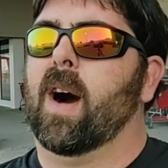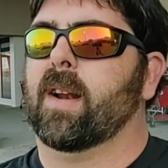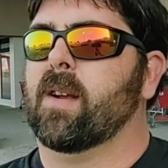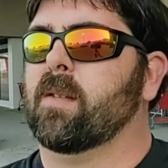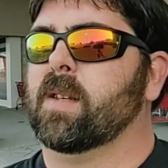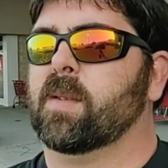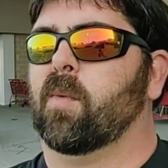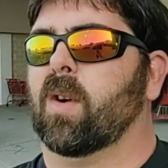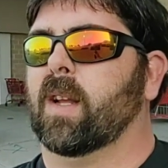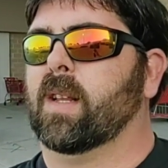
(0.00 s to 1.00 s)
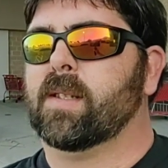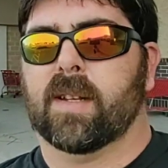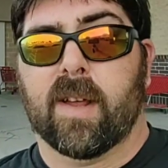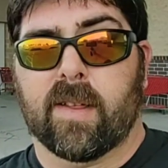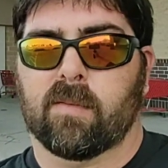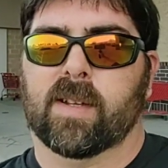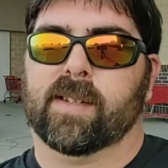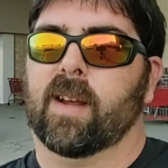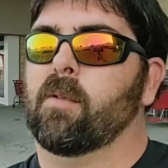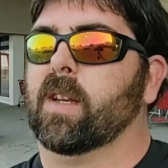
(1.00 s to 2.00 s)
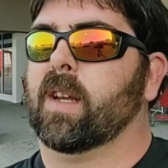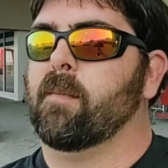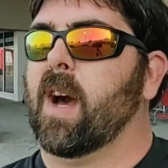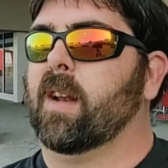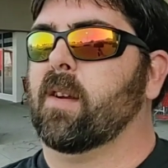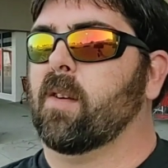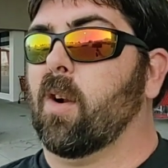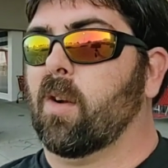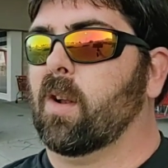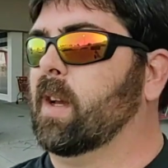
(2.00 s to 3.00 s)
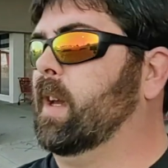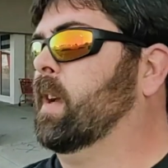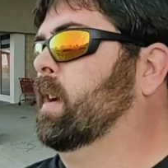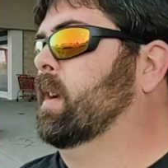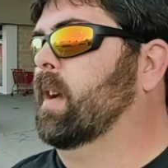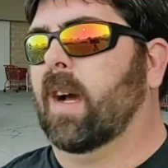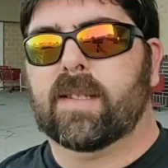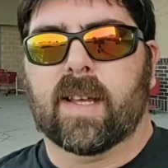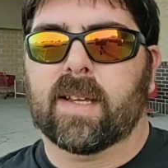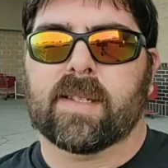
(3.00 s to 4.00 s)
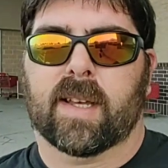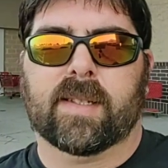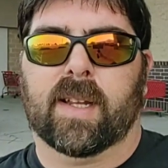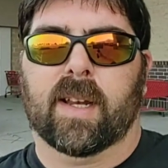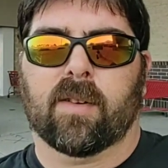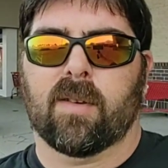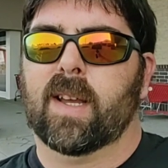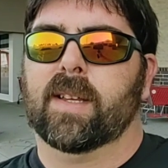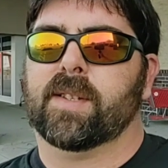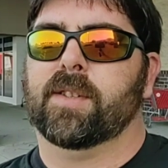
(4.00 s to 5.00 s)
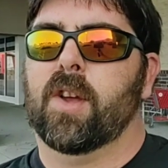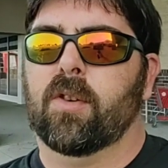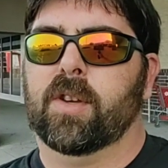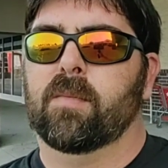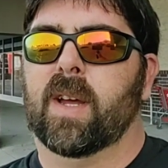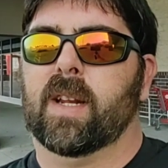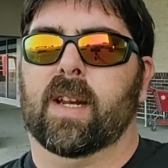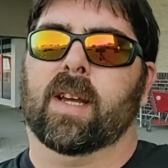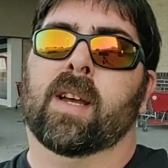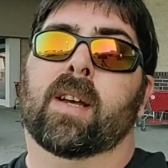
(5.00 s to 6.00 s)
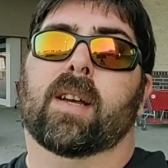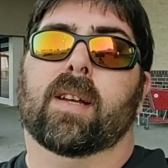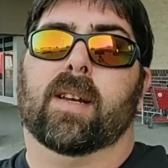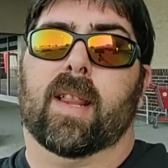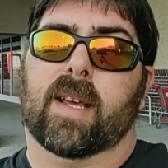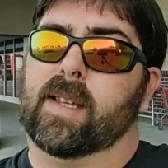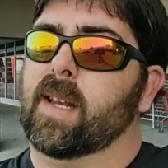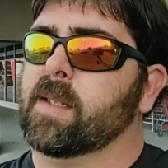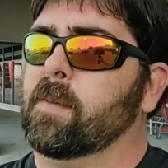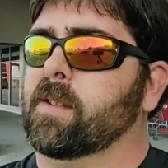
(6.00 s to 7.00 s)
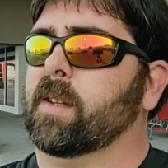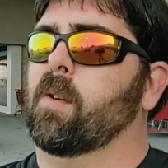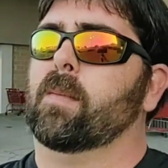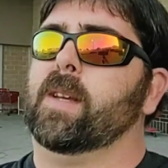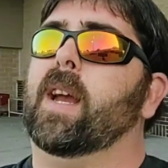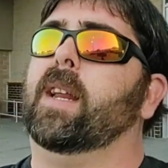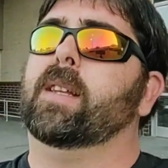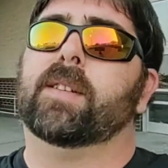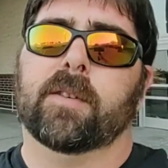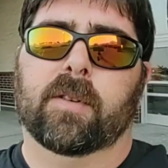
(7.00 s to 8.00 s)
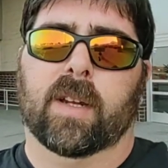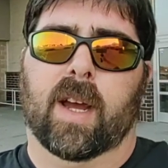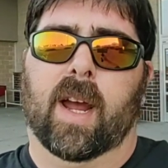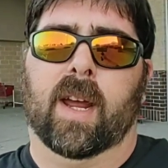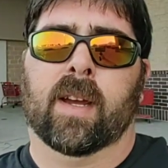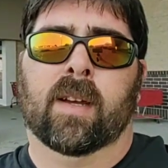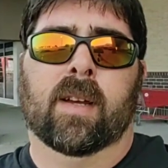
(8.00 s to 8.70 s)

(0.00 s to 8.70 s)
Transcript: out here this morning. This is another reason I wanted to come out here early. It's like 60 degrees, no humidity. Now they said it's supposed to go up to 82 today.